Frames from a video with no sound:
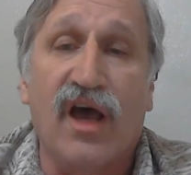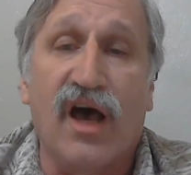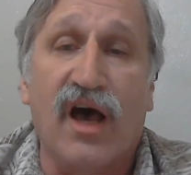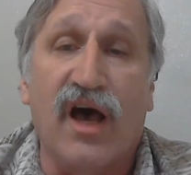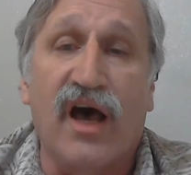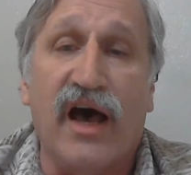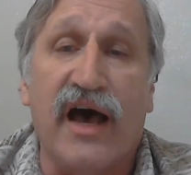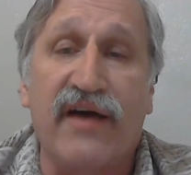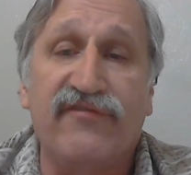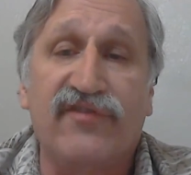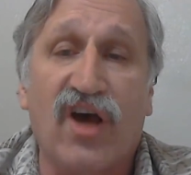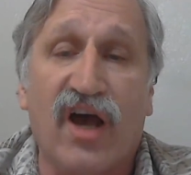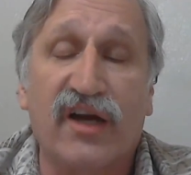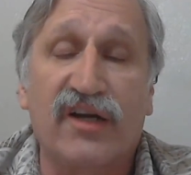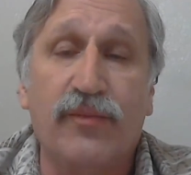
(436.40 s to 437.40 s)
Uh, I've
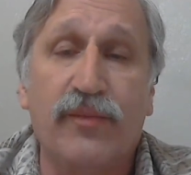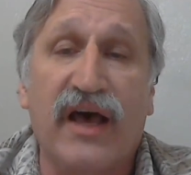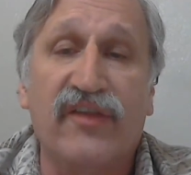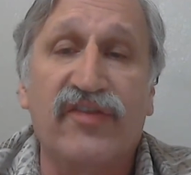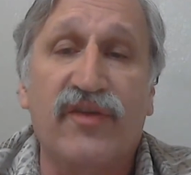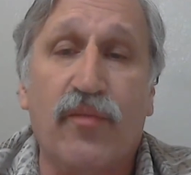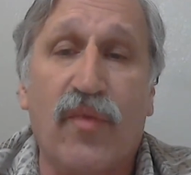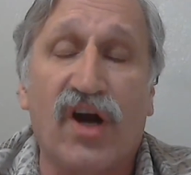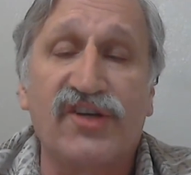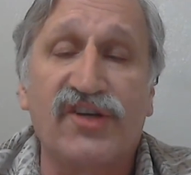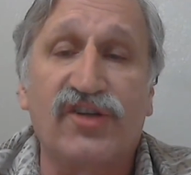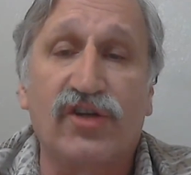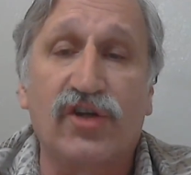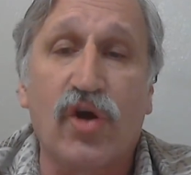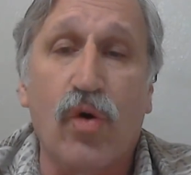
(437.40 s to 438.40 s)
talked about the
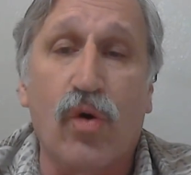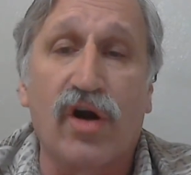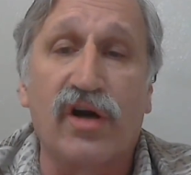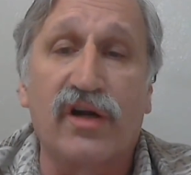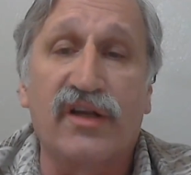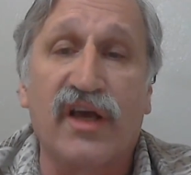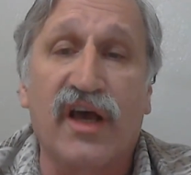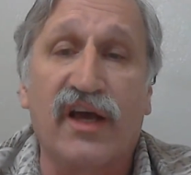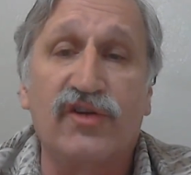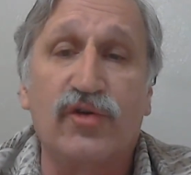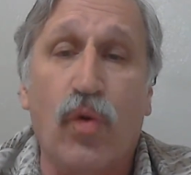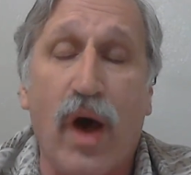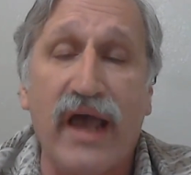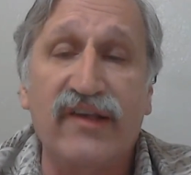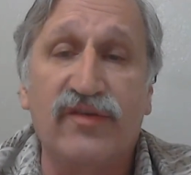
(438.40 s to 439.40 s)
Marshall Court uh,
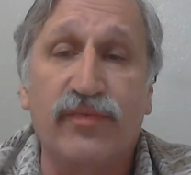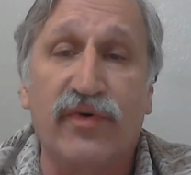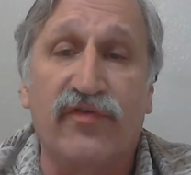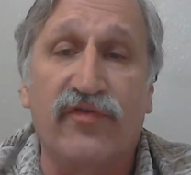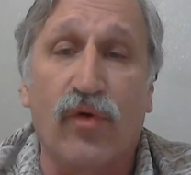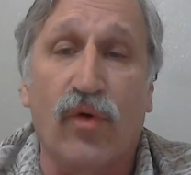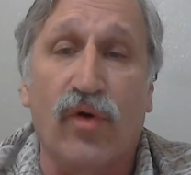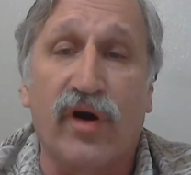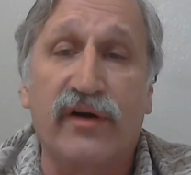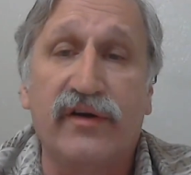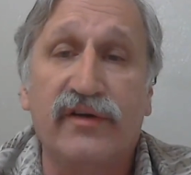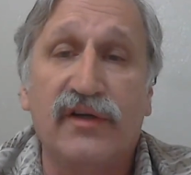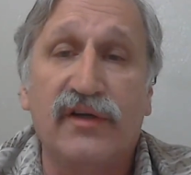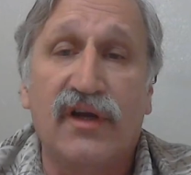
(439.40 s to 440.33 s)
twice before.